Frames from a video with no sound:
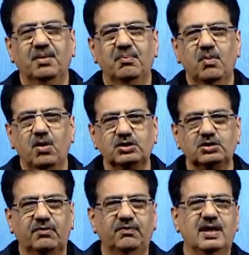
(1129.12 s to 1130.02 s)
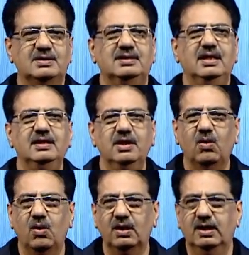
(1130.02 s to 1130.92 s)
Most of us in the
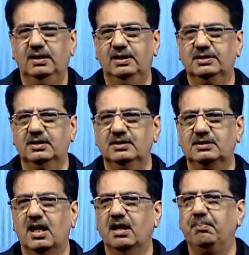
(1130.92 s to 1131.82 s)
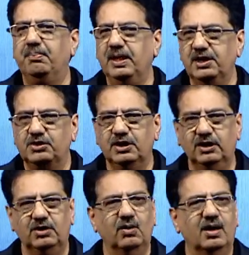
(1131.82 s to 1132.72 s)
organizations are
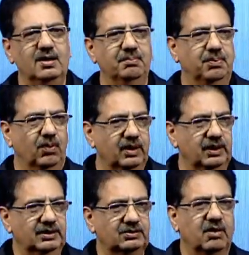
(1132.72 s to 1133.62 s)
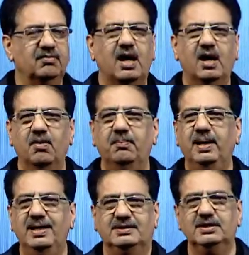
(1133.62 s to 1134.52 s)
preaching to our employees of how
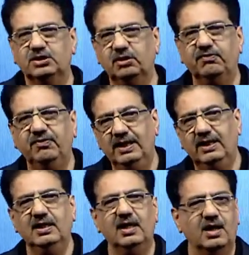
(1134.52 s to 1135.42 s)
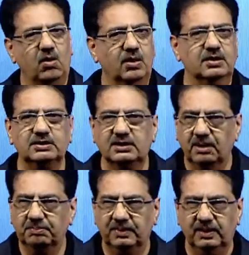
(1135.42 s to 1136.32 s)
blessed they should feel in our august
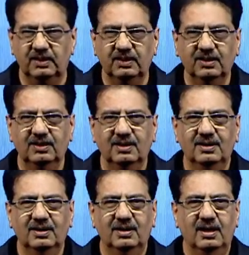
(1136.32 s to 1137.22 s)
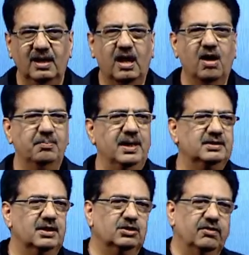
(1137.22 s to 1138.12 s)
company and how
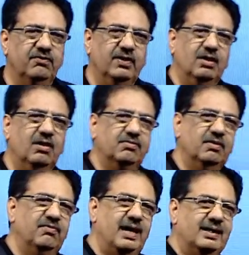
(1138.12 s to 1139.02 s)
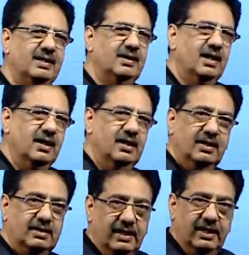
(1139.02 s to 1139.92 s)
blessed they should feel of the fact that they are in a
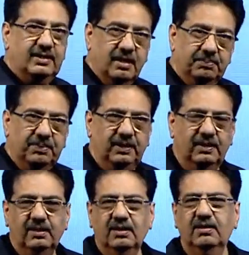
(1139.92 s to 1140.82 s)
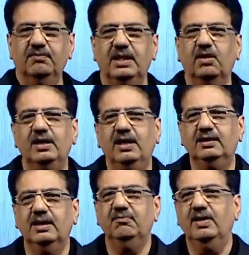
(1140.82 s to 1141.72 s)
great company without telling
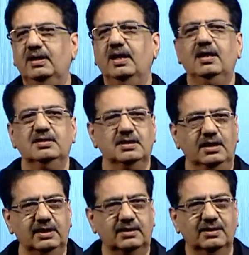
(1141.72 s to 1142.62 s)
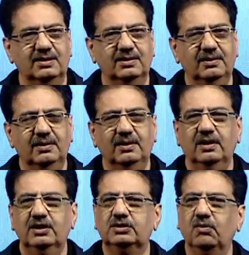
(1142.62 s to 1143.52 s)
them the hell is the leak.
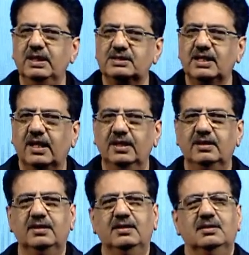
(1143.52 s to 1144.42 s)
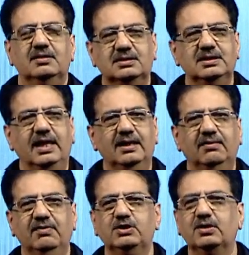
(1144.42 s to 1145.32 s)
So we said that
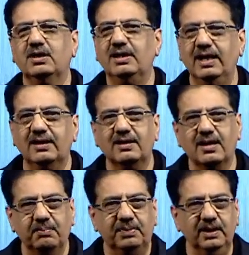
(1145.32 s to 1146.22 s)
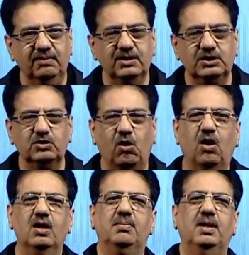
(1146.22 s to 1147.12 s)
we should create a company which is
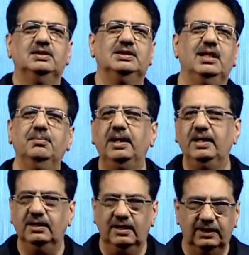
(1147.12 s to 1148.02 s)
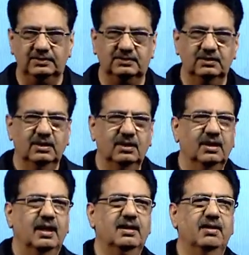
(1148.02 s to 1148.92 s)
all about celebrating leaks.
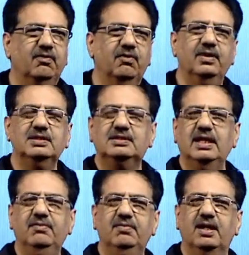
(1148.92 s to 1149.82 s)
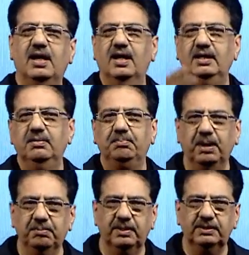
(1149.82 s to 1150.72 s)
And therefore, we said we are hiring
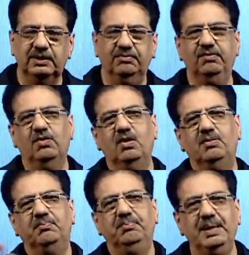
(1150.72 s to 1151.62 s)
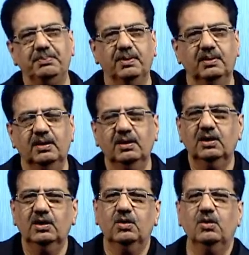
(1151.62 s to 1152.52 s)
plumbers and we want people
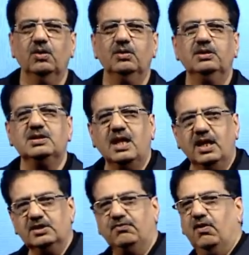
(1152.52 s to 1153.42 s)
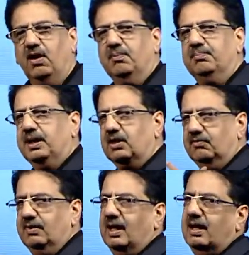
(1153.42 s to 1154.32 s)
who are going to transform because
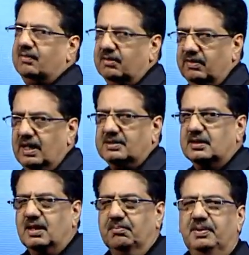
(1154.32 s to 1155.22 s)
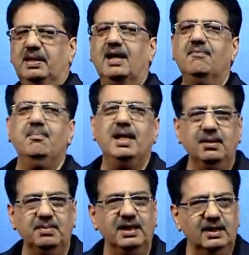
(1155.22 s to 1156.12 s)
we as a company have many,
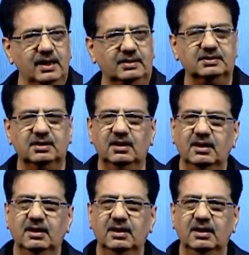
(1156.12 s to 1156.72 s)
many leaks.